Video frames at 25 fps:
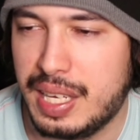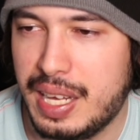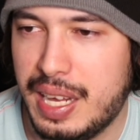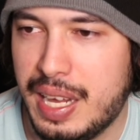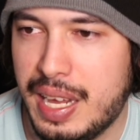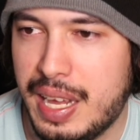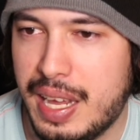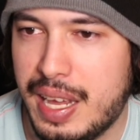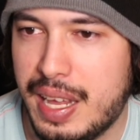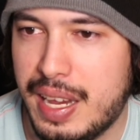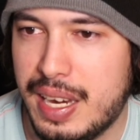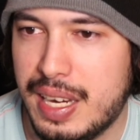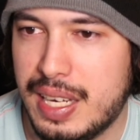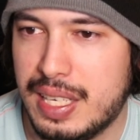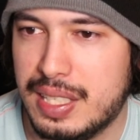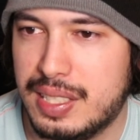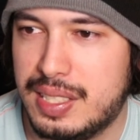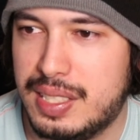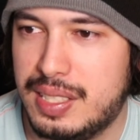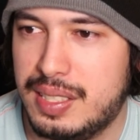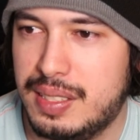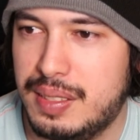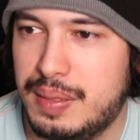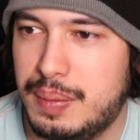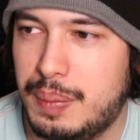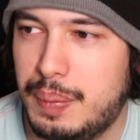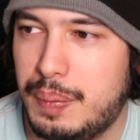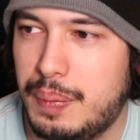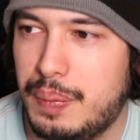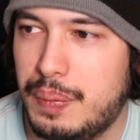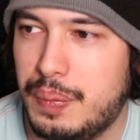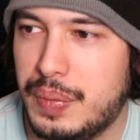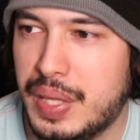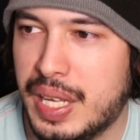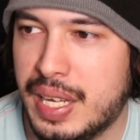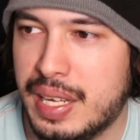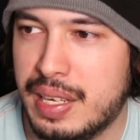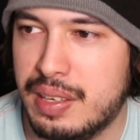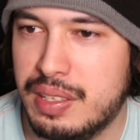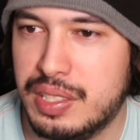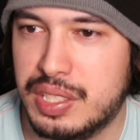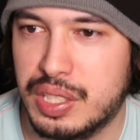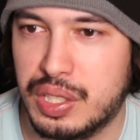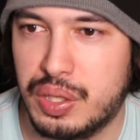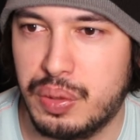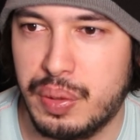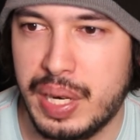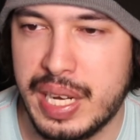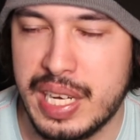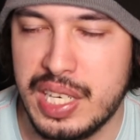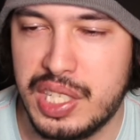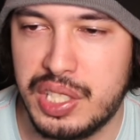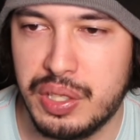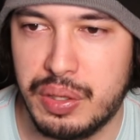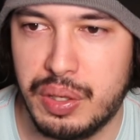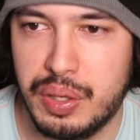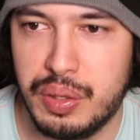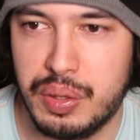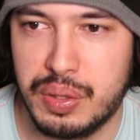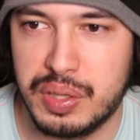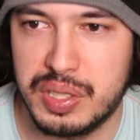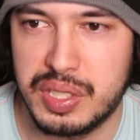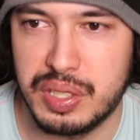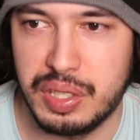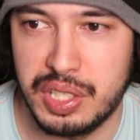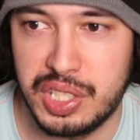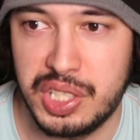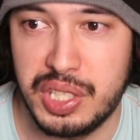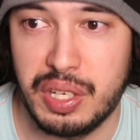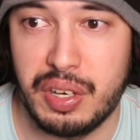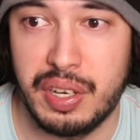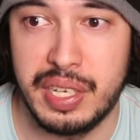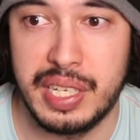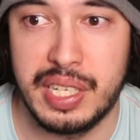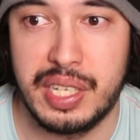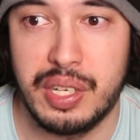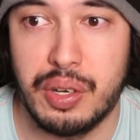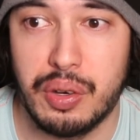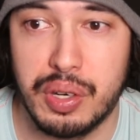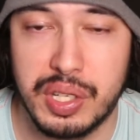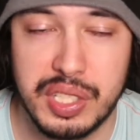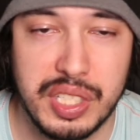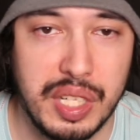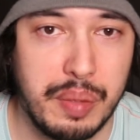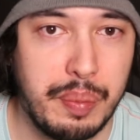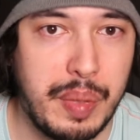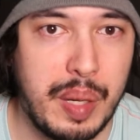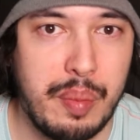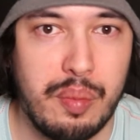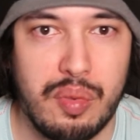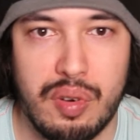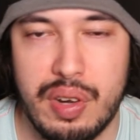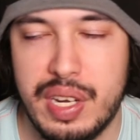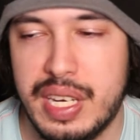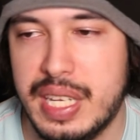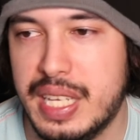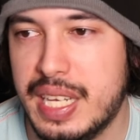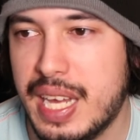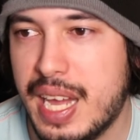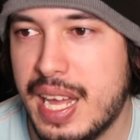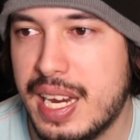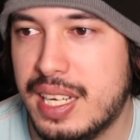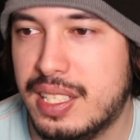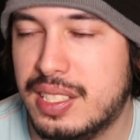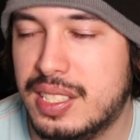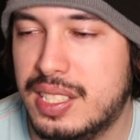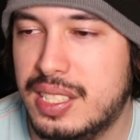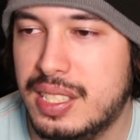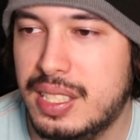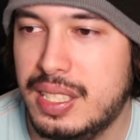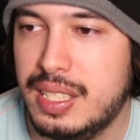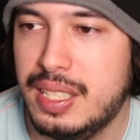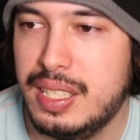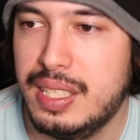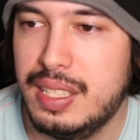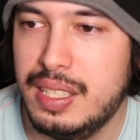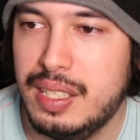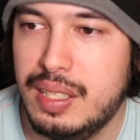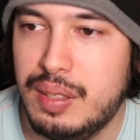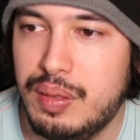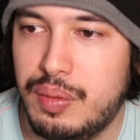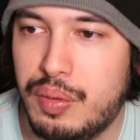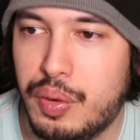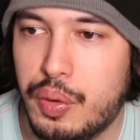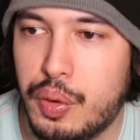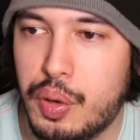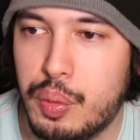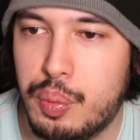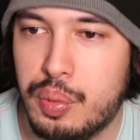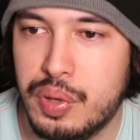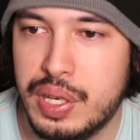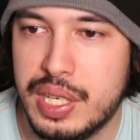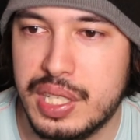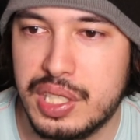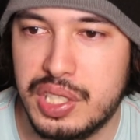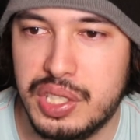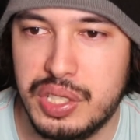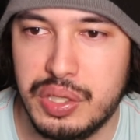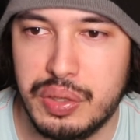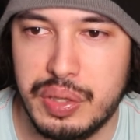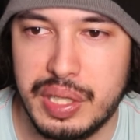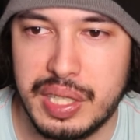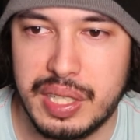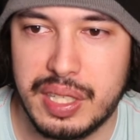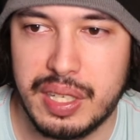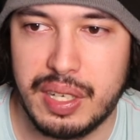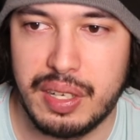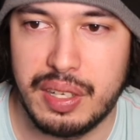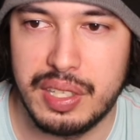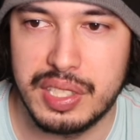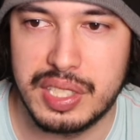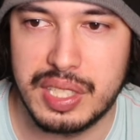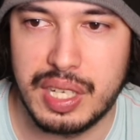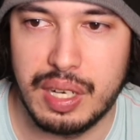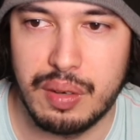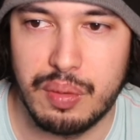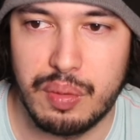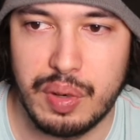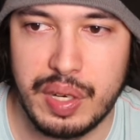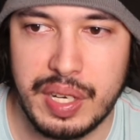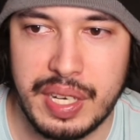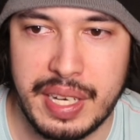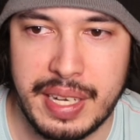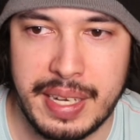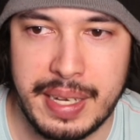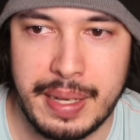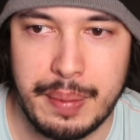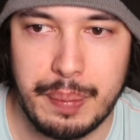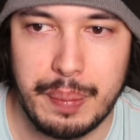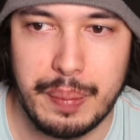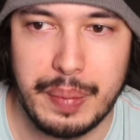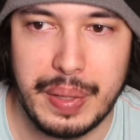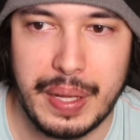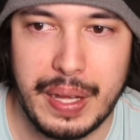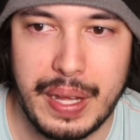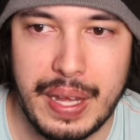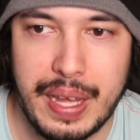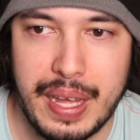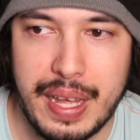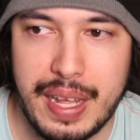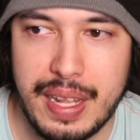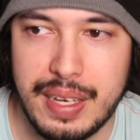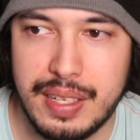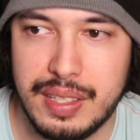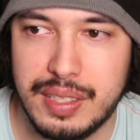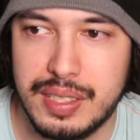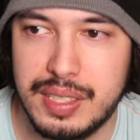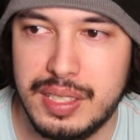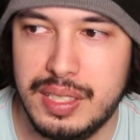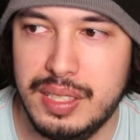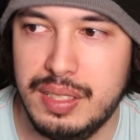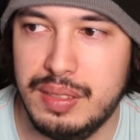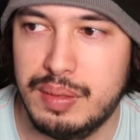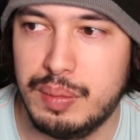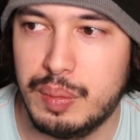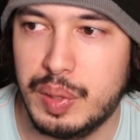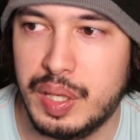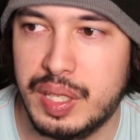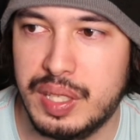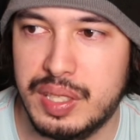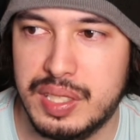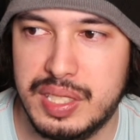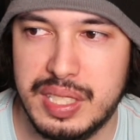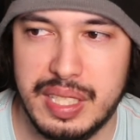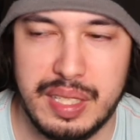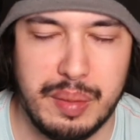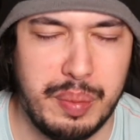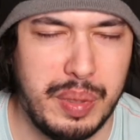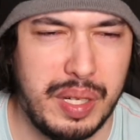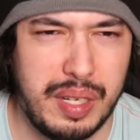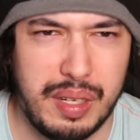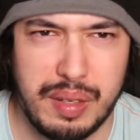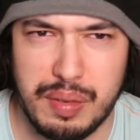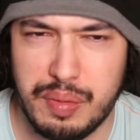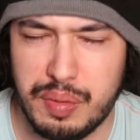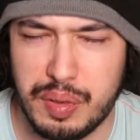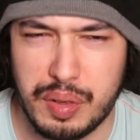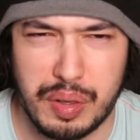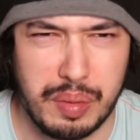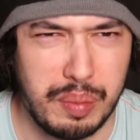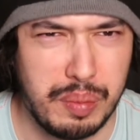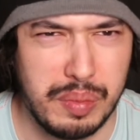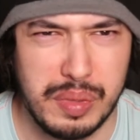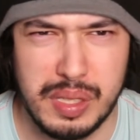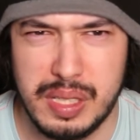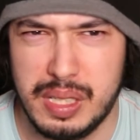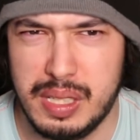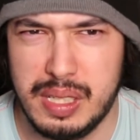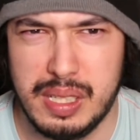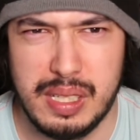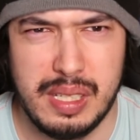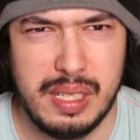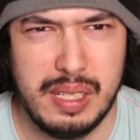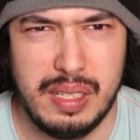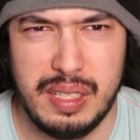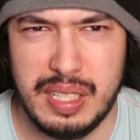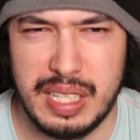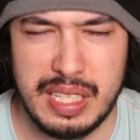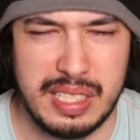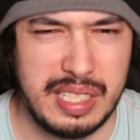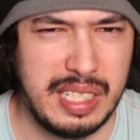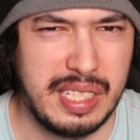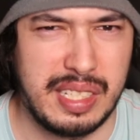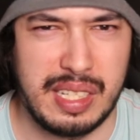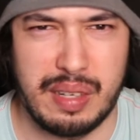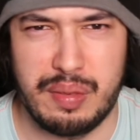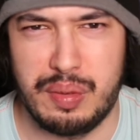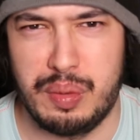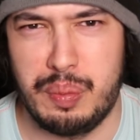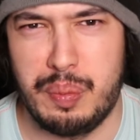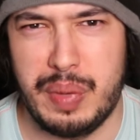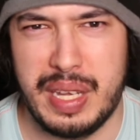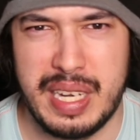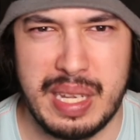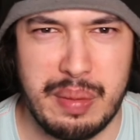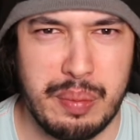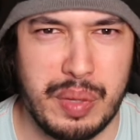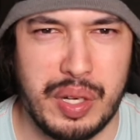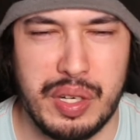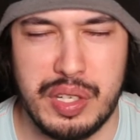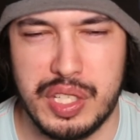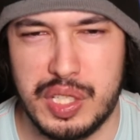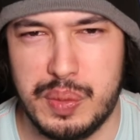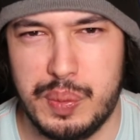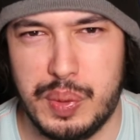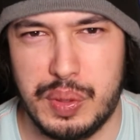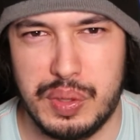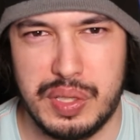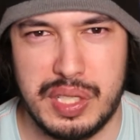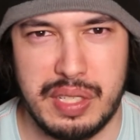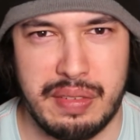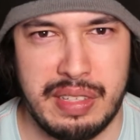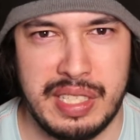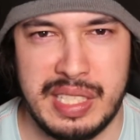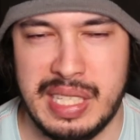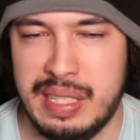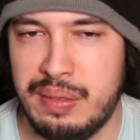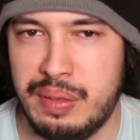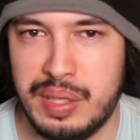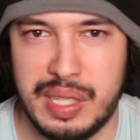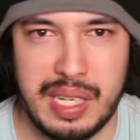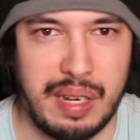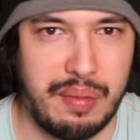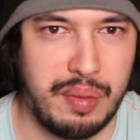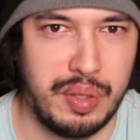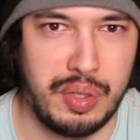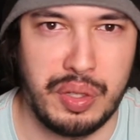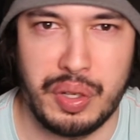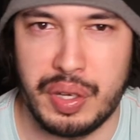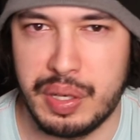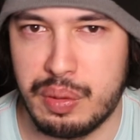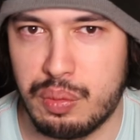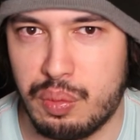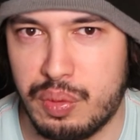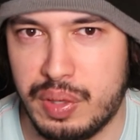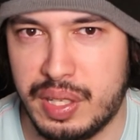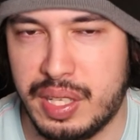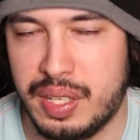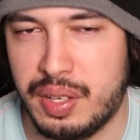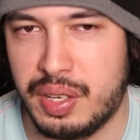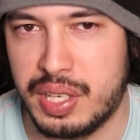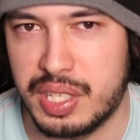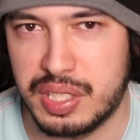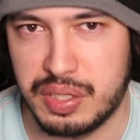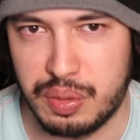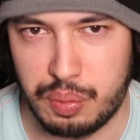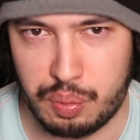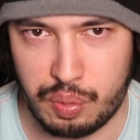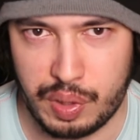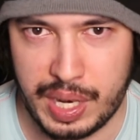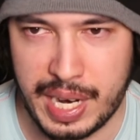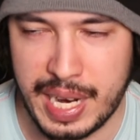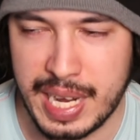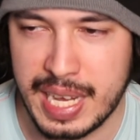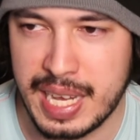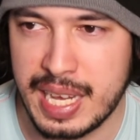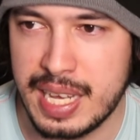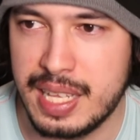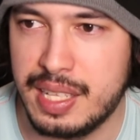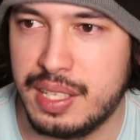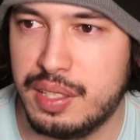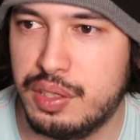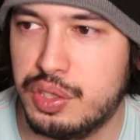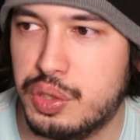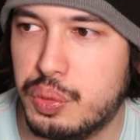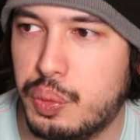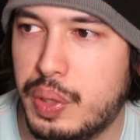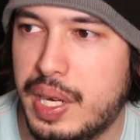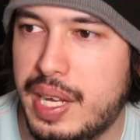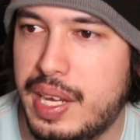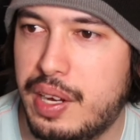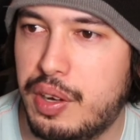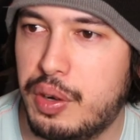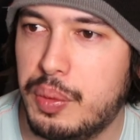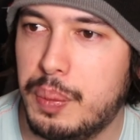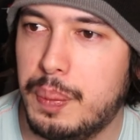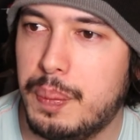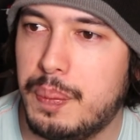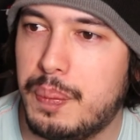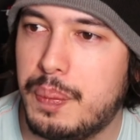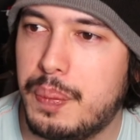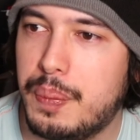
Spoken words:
And yeah, he was a great duo alongside Charlie Cox, I remember, in the end, for British touring cars, covering that. And as I said, apart from this, he covered many motorsports. So he's even covered like the likes of Ryan as well.